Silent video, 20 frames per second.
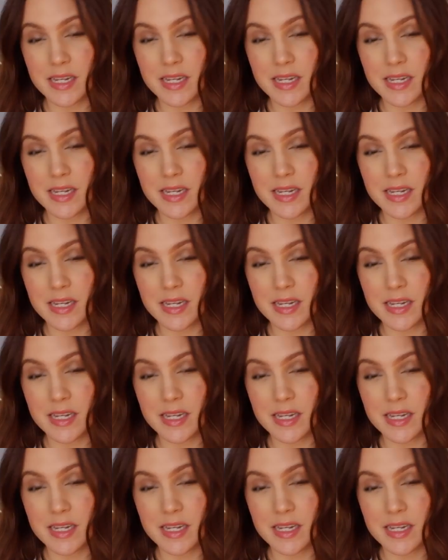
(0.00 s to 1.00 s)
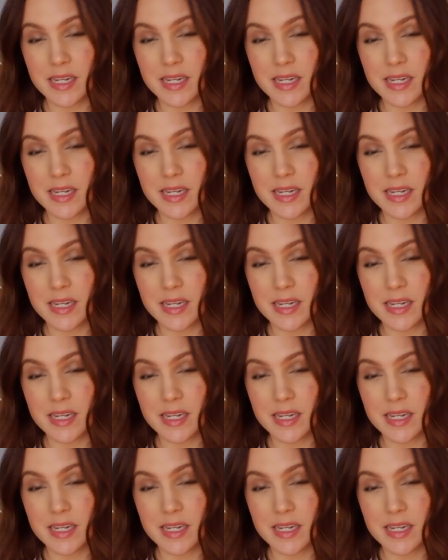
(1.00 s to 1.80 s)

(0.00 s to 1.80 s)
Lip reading: of which one you want and